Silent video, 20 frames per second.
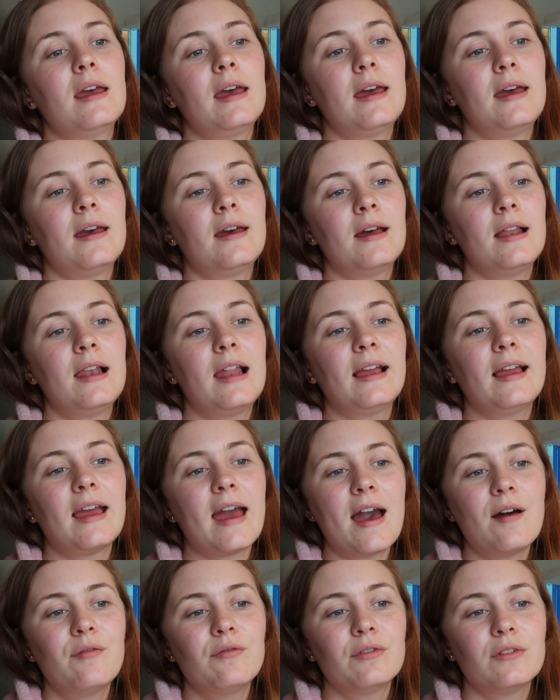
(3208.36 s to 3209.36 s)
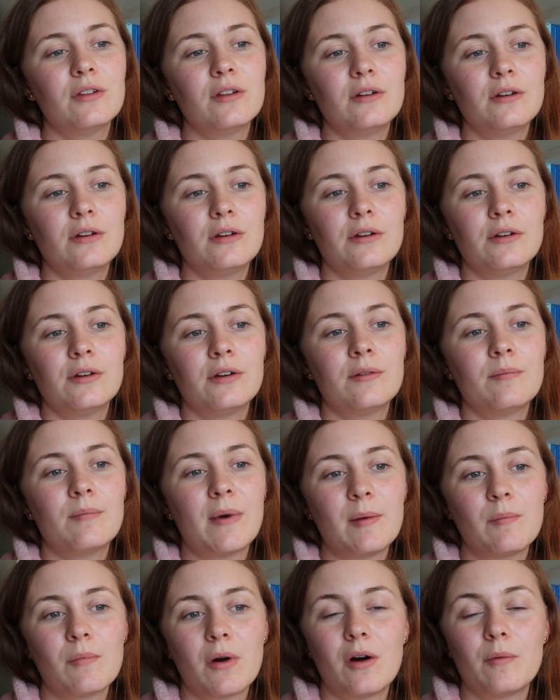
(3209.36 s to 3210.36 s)
like after
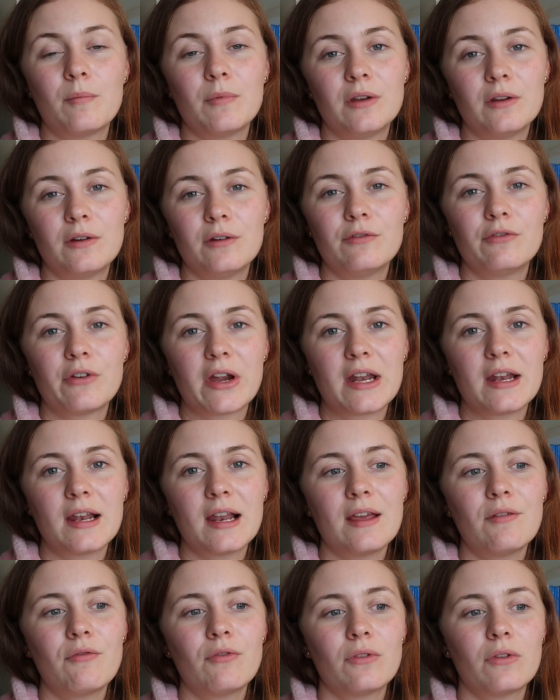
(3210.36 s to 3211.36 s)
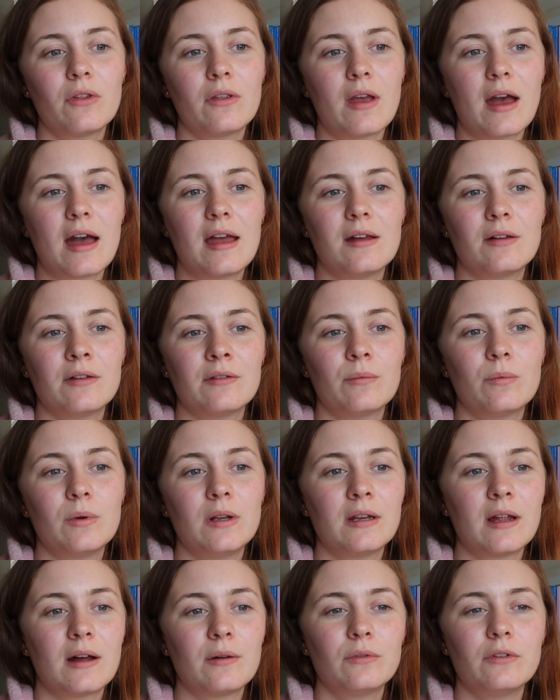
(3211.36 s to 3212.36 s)
my mom and her friend left, I
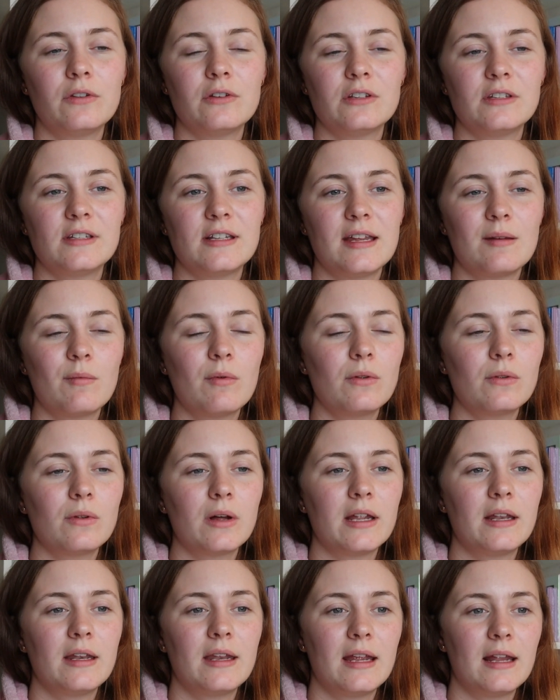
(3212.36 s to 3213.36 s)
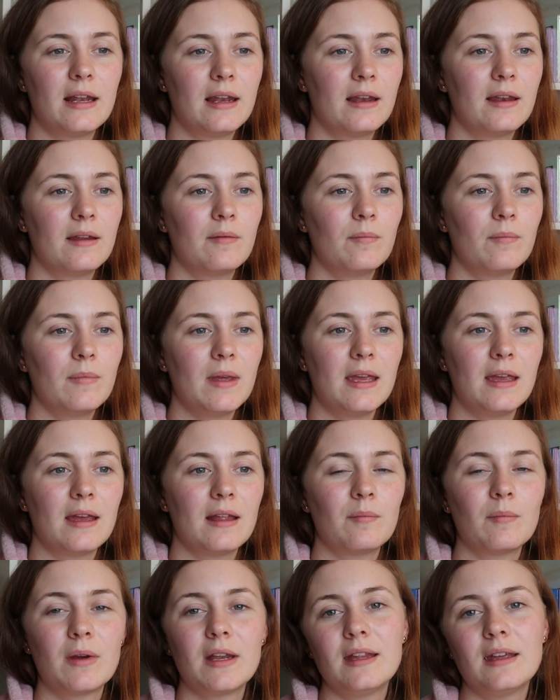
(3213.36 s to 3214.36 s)
went out to the stable, and then me
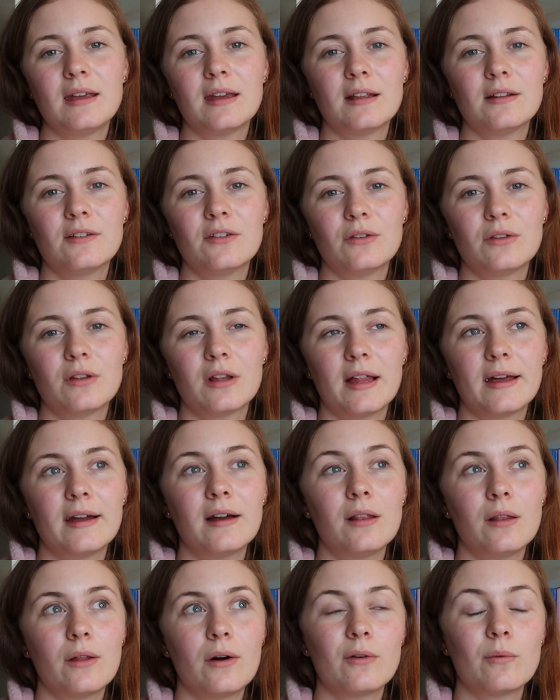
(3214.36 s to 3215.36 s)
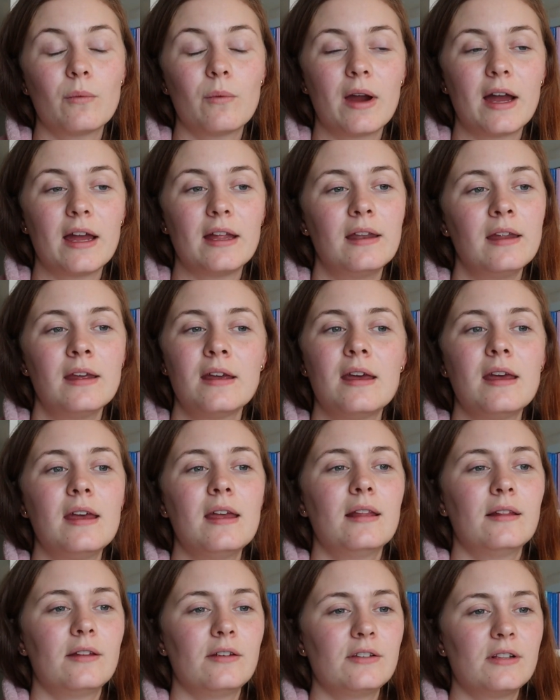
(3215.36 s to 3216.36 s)
and my Deacon took like a long ride.
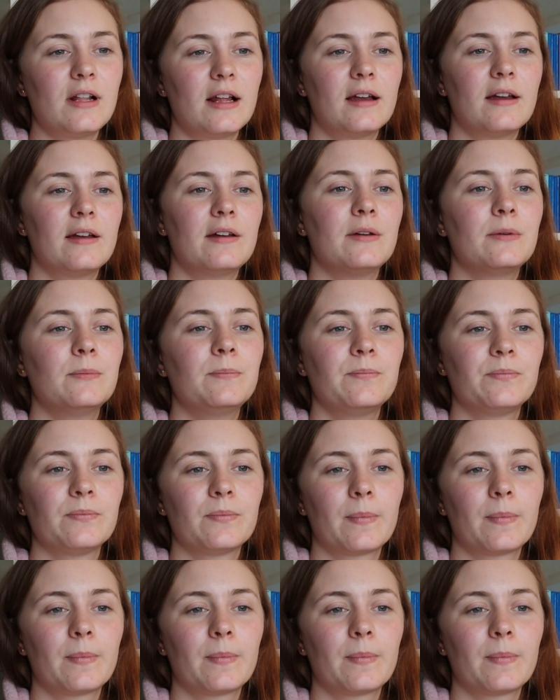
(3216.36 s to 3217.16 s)
There's like a